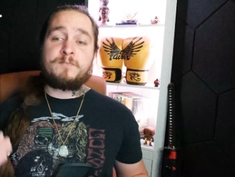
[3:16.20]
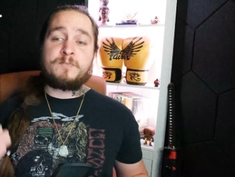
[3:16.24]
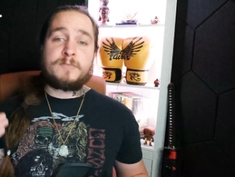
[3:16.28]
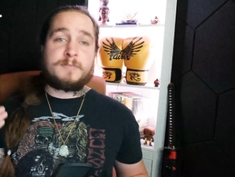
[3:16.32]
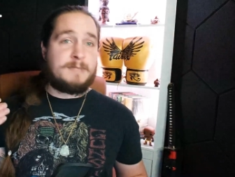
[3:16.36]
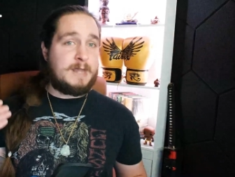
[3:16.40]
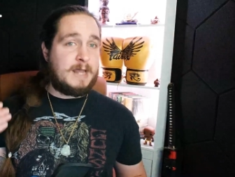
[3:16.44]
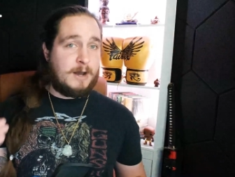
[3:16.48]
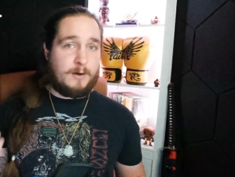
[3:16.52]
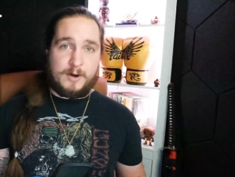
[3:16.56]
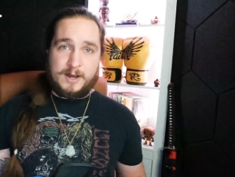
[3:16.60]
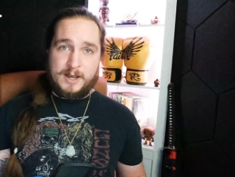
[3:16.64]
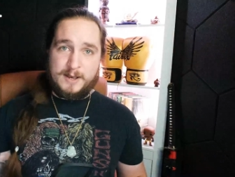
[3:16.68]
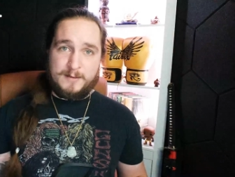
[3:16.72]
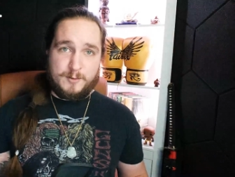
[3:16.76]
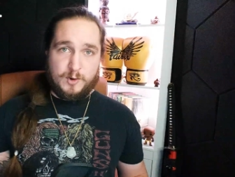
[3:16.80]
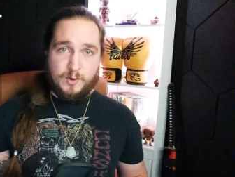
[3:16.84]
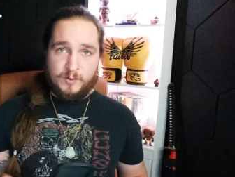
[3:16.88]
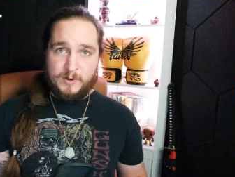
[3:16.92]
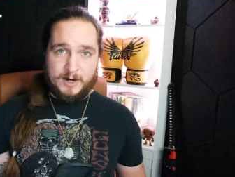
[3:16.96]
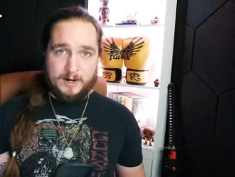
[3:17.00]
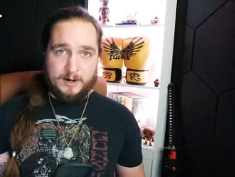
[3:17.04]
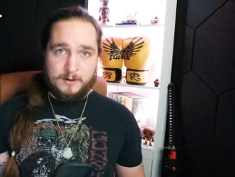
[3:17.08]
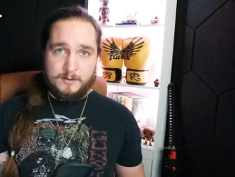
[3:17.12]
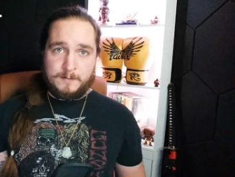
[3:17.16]
Now I am
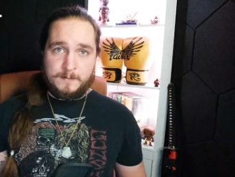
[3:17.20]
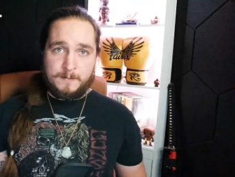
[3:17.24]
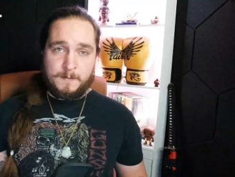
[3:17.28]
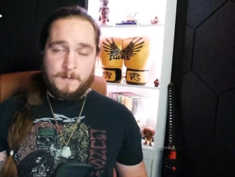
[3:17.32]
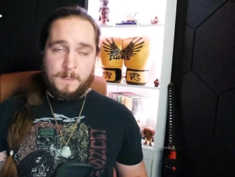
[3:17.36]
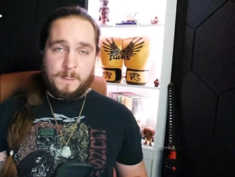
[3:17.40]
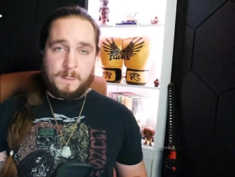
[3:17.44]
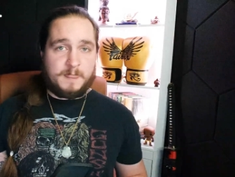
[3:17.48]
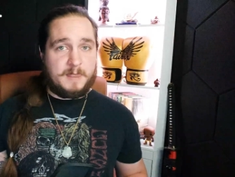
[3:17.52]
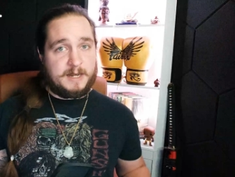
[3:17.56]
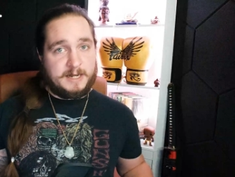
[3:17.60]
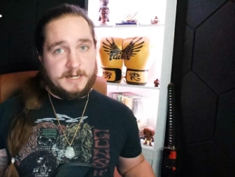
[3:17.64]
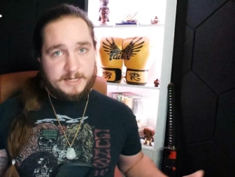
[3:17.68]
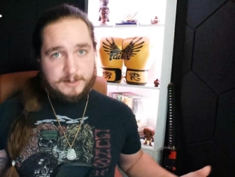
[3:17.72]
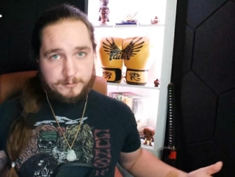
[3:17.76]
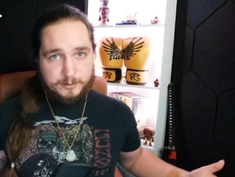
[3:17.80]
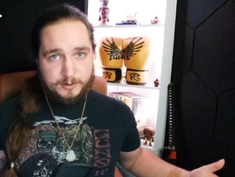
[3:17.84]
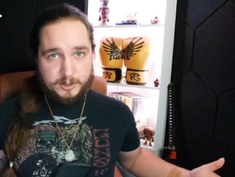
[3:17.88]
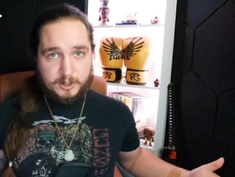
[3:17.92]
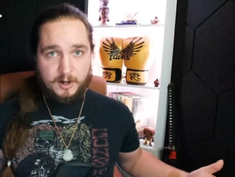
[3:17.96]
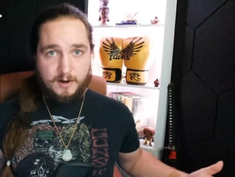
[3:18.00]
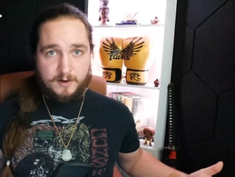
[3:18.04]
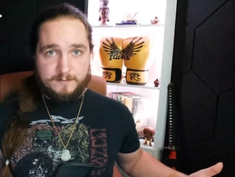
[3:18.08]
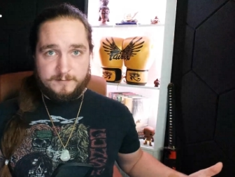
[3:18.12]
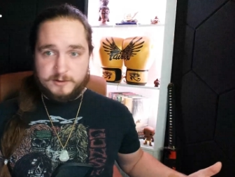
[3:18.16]
aware that he
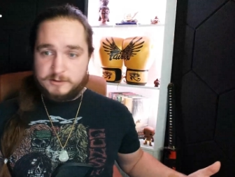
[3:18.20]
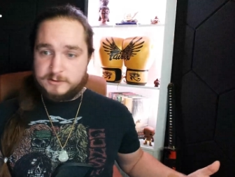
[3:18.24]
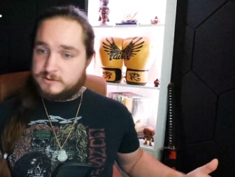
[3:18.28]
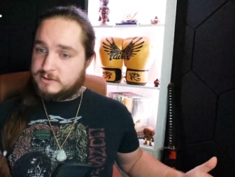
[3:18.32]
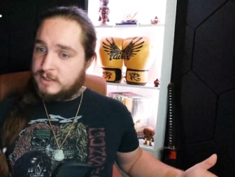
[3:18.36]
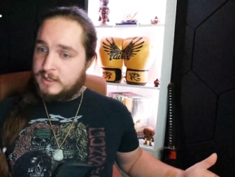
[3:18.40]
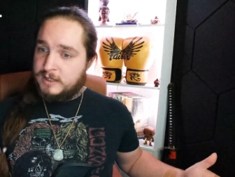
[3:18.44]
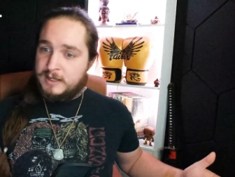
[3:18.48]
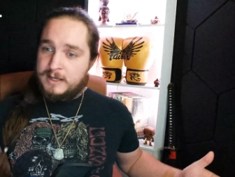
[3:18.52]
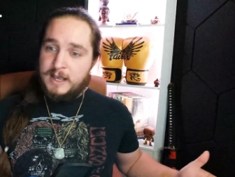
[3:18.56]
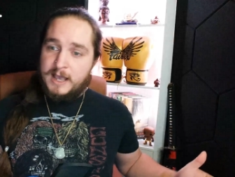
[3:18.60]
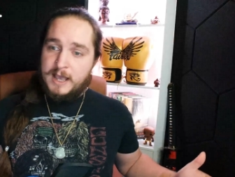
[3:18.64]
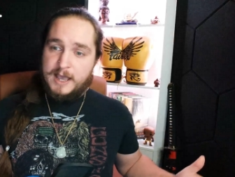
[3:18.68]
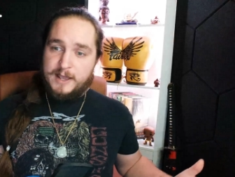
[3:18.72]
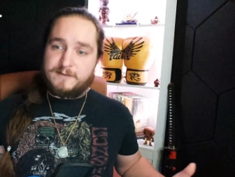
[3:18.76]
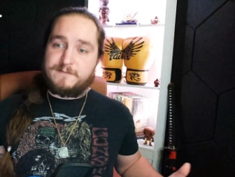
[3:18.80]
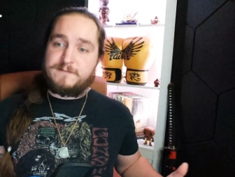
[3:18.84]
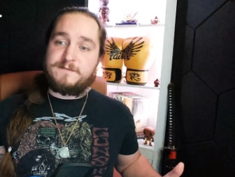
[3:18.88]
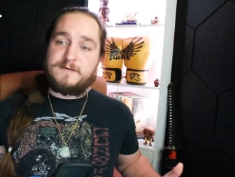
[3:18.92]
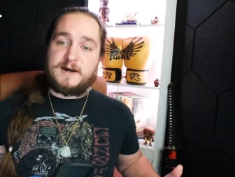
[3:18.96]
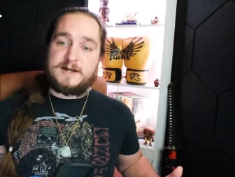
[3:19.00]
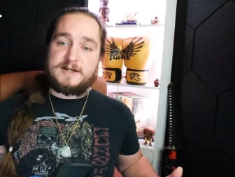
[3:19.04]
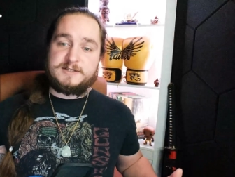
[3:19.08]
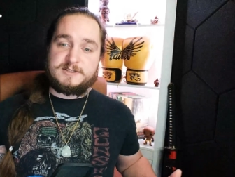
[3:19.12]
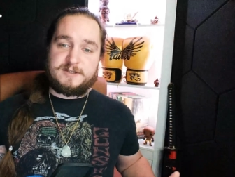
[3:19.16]
recovers and
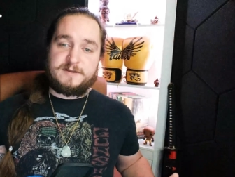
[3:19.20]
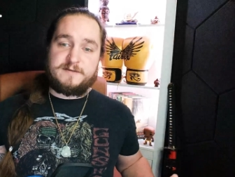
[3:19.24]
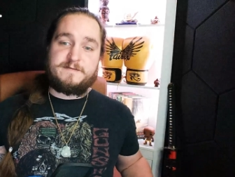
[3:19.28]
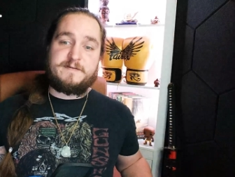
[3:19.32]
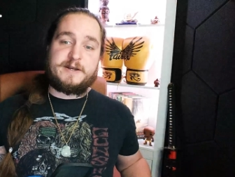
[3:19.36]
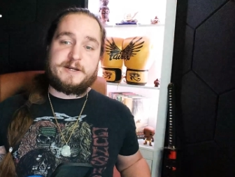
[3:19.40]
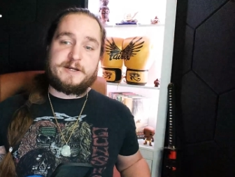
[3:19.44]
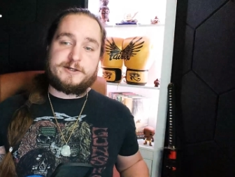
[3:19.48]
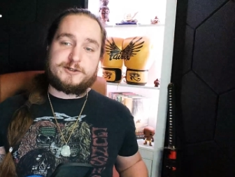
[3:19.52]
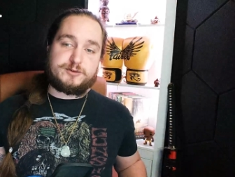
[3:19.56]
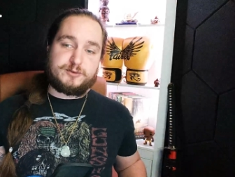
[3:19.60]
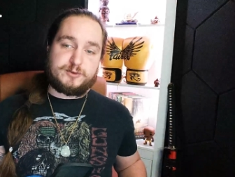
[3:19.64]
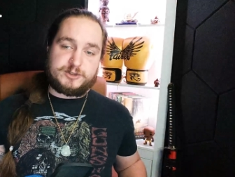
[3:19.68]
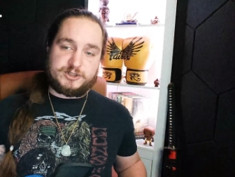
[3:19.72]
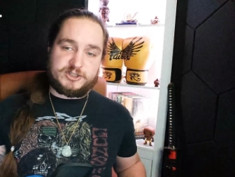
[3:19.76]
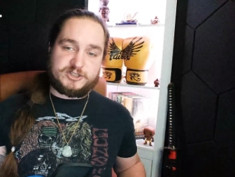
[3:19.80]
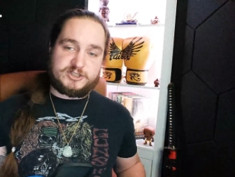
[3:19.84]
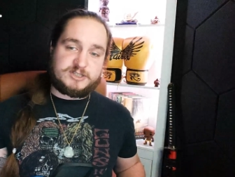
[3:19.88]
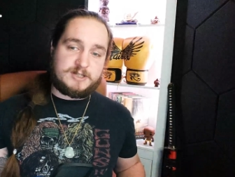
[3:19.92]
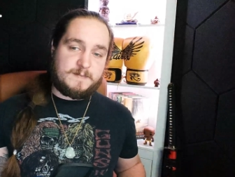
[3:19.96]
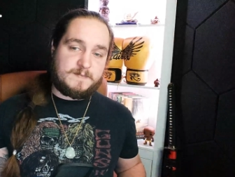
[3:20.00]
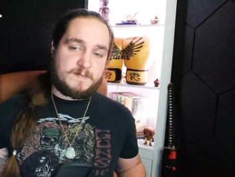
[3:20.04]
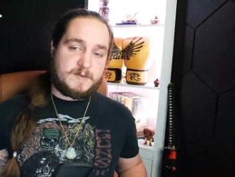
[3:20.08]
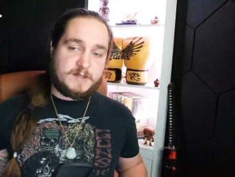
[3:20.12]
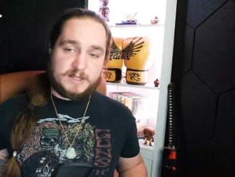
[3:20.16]
finds the finish, which is
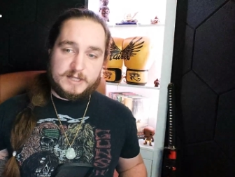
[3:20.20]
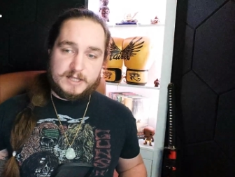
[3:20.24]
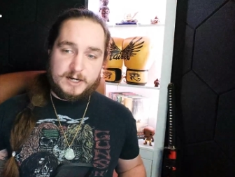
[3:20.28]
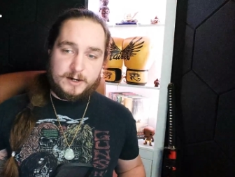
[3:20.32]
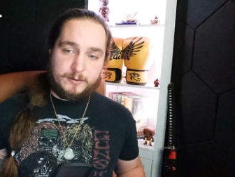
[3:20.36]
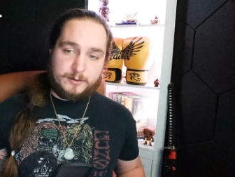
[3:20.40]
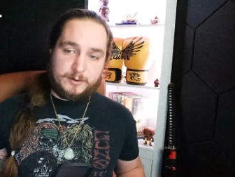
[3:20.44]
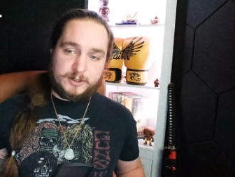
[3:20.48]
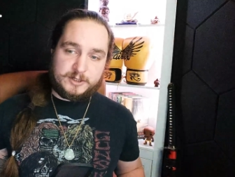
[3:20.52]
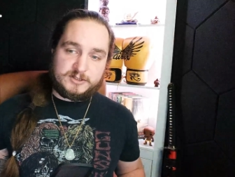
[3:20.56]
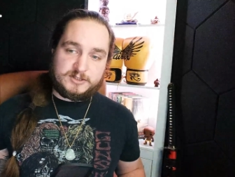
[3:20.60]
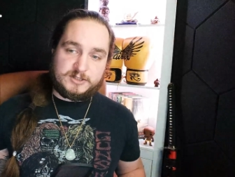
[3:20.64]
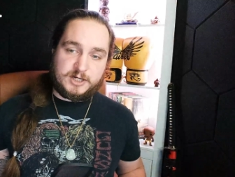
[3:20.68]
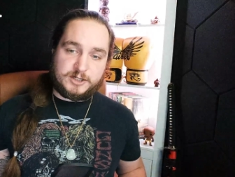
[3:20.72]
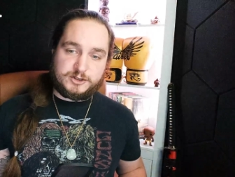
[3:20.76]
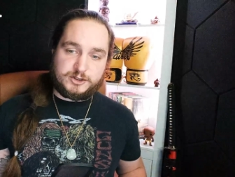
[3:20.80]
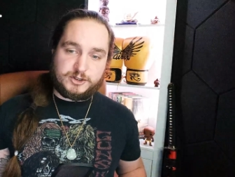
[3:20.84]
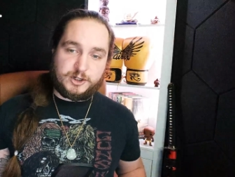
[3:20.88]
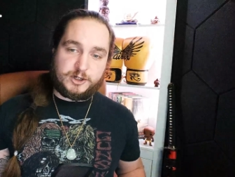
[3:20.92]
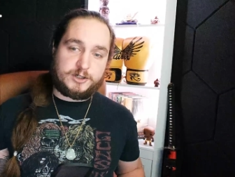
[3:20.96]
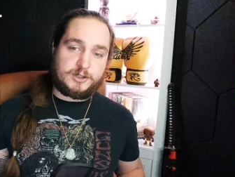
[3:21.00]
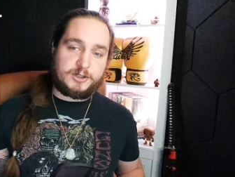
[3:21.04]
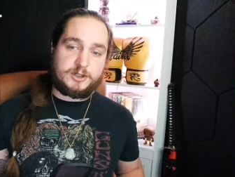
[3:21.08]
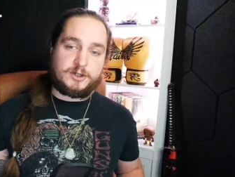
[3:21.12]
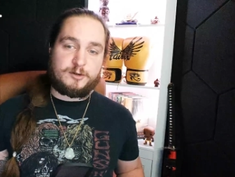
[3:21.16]
something that I want to touch
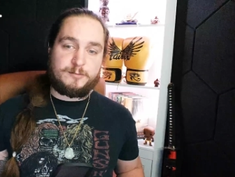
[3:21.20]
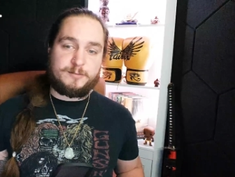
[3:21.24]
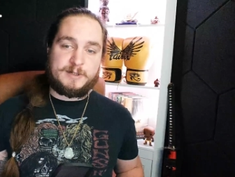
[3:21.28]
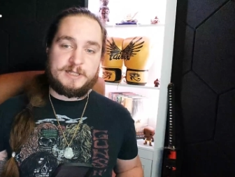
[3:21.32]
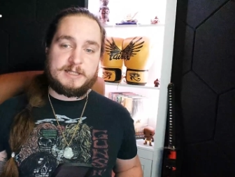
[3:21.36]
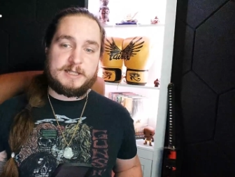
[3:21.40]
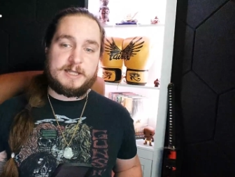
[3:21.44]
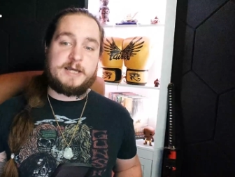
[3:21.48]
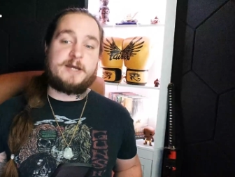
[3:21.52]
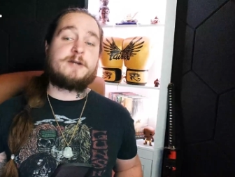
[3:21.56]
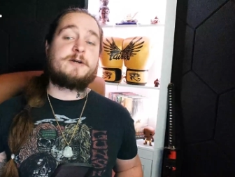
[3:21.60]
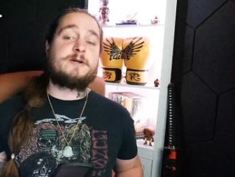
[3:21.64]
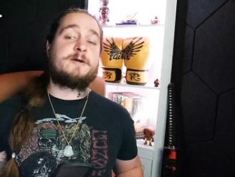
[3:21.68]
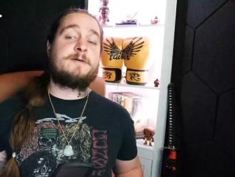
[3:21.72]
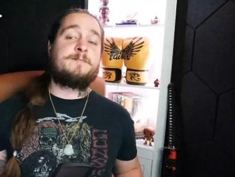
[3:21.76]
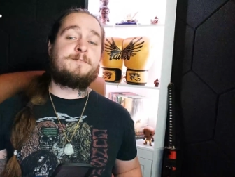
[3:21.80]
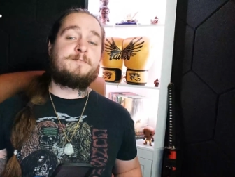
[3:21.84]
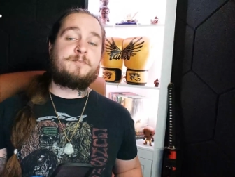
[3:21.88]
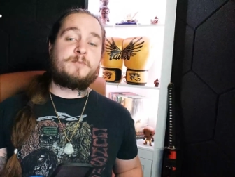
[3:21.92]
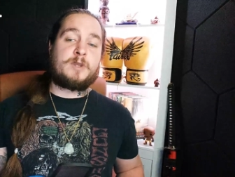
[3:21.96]
on a little bit later.